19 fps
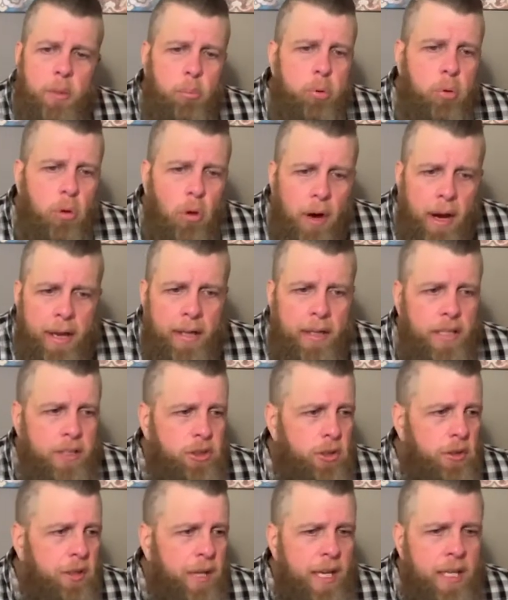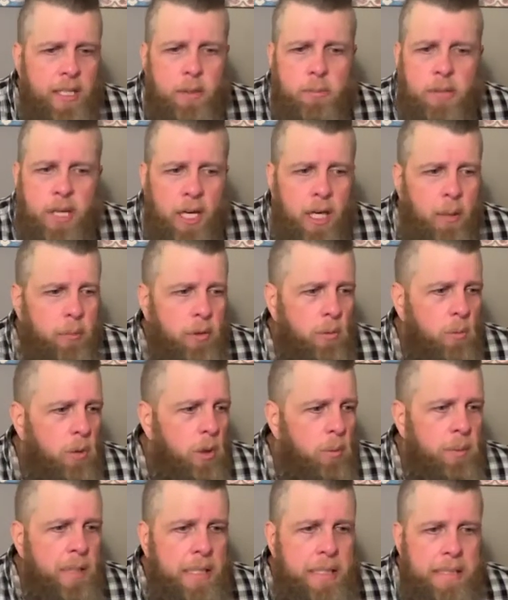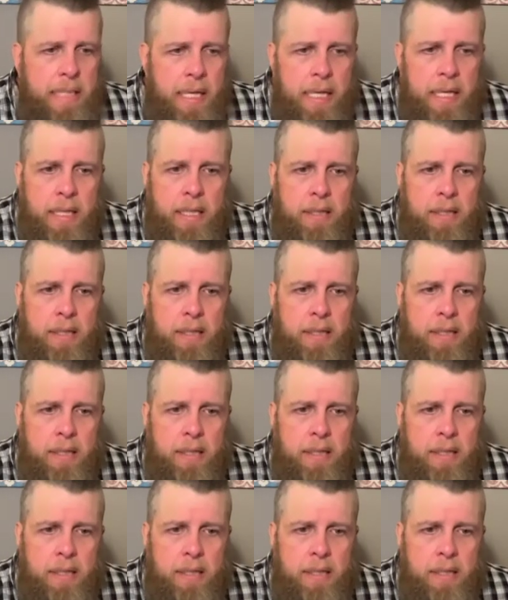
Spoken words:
pray, let your kingdom come and will be done,